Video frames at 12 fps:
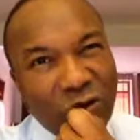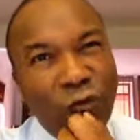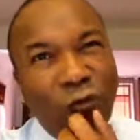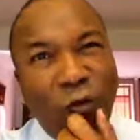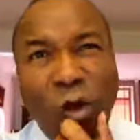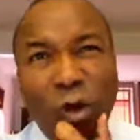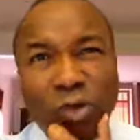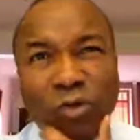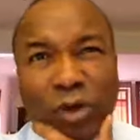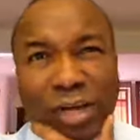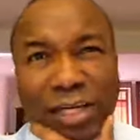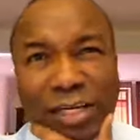to
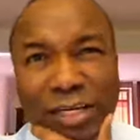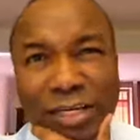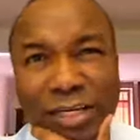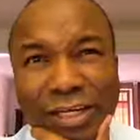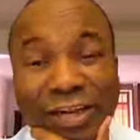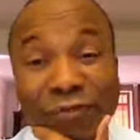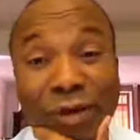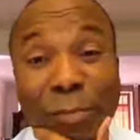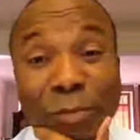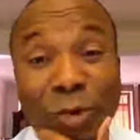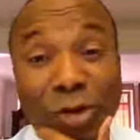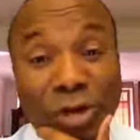400
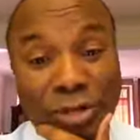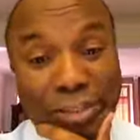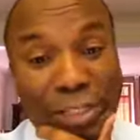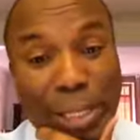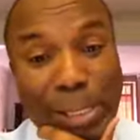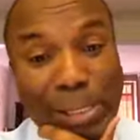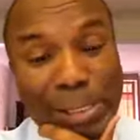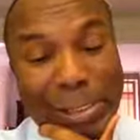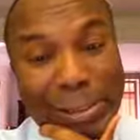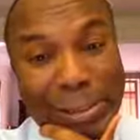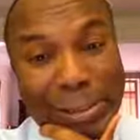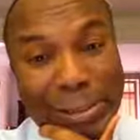different products.
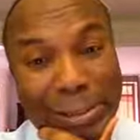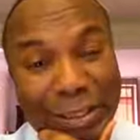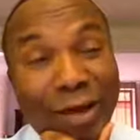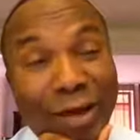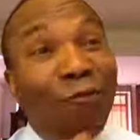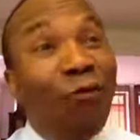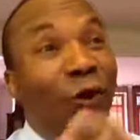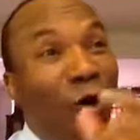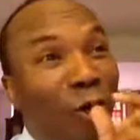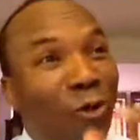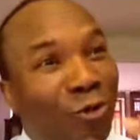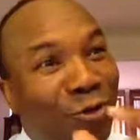
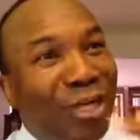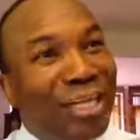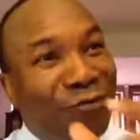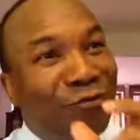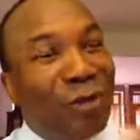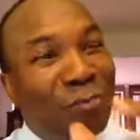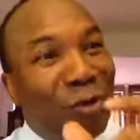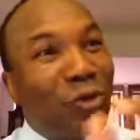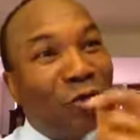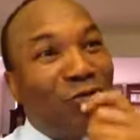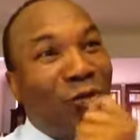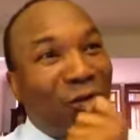400 different
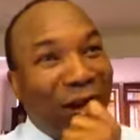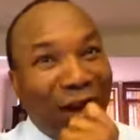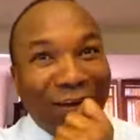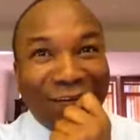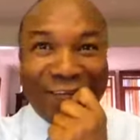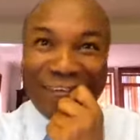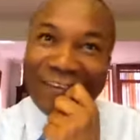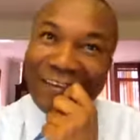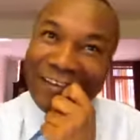products from groundnut.